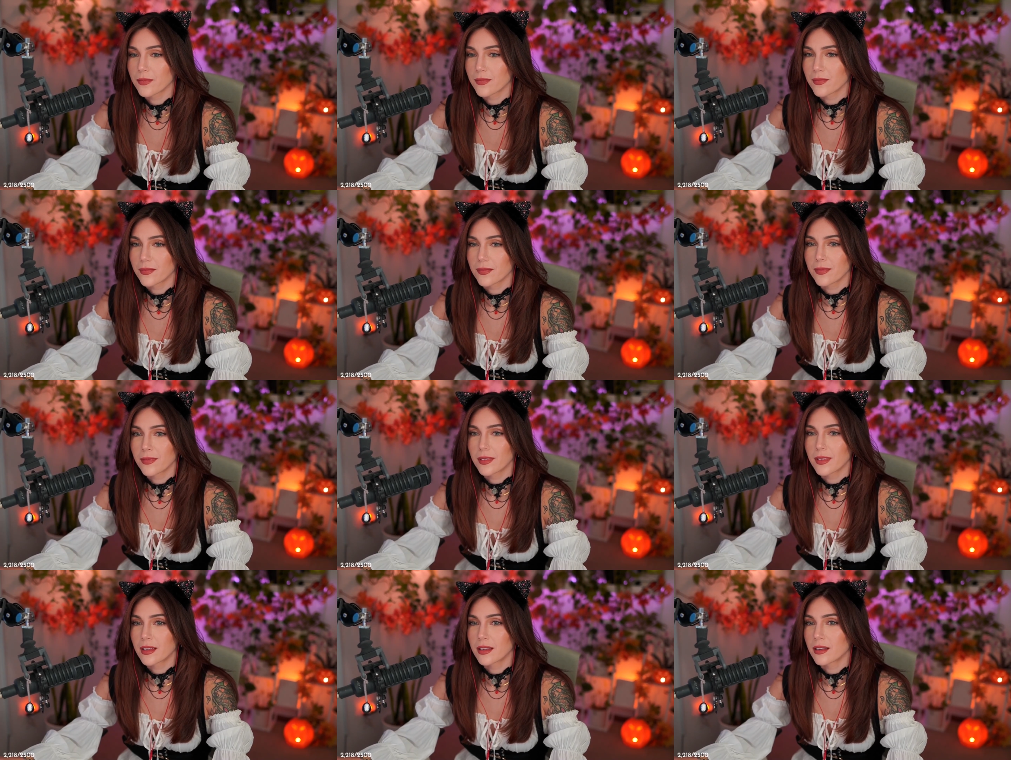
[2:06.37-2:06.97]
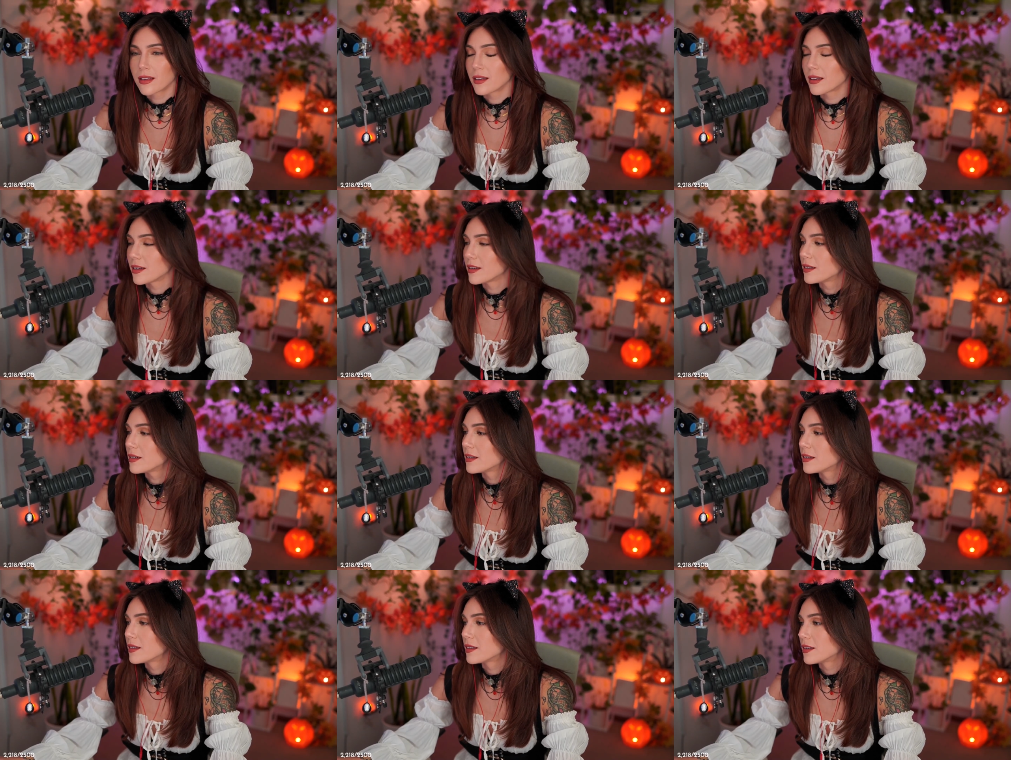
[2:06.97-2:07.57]

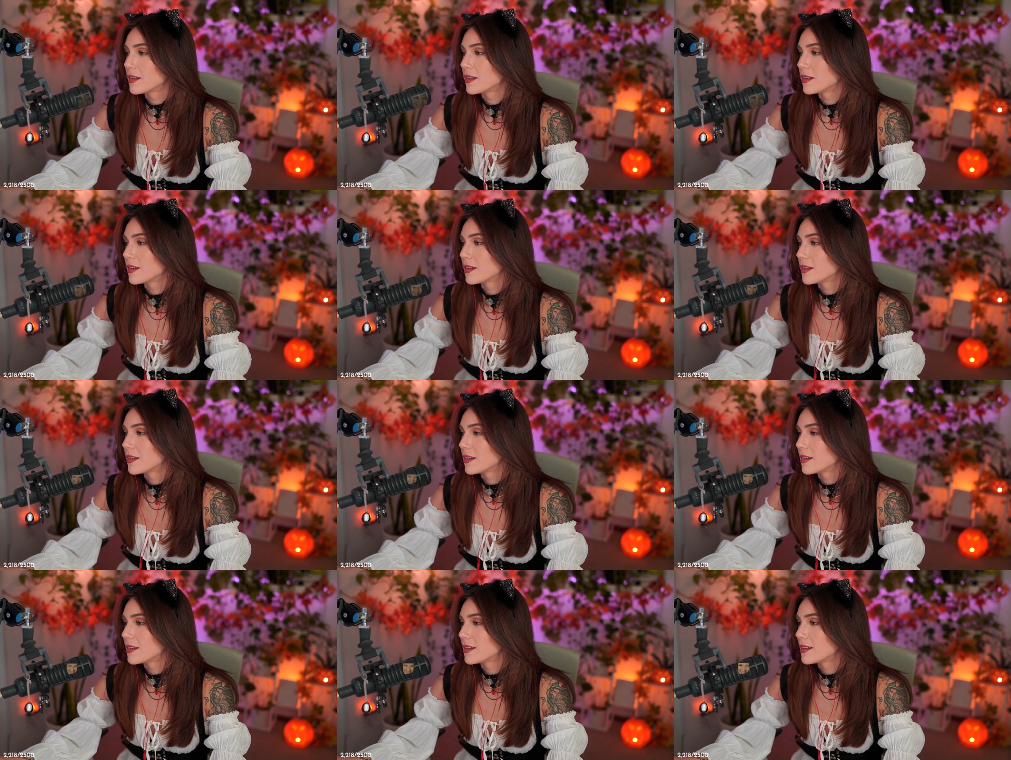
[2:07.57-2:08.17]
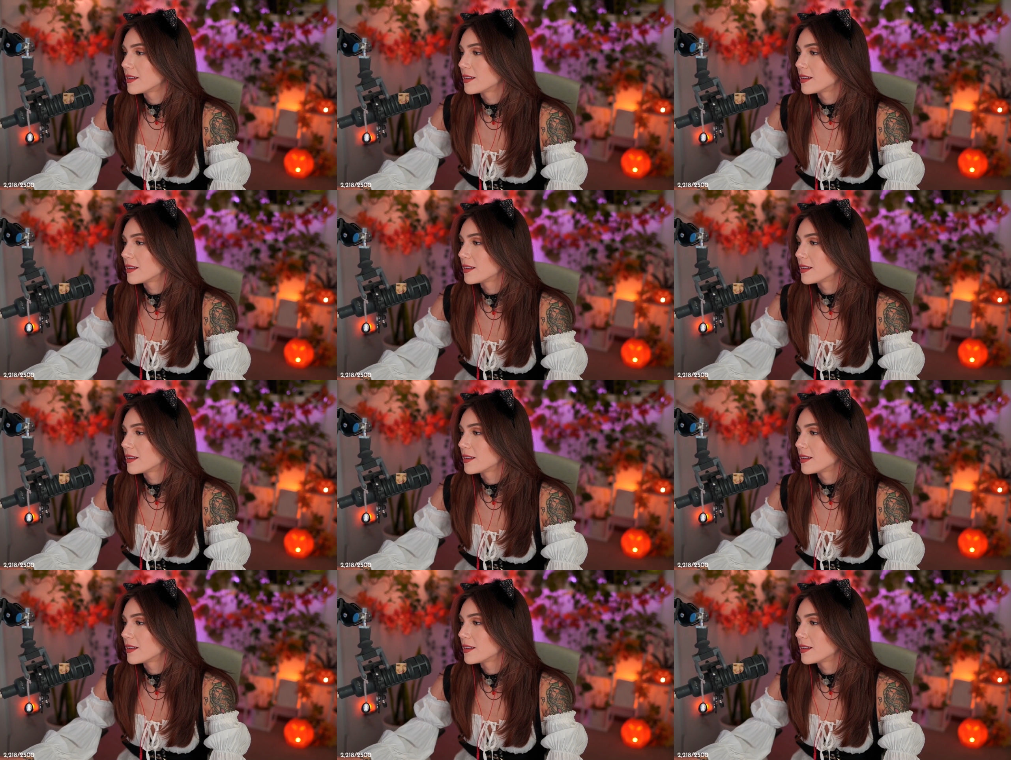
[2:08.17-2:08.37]
Nothing is said.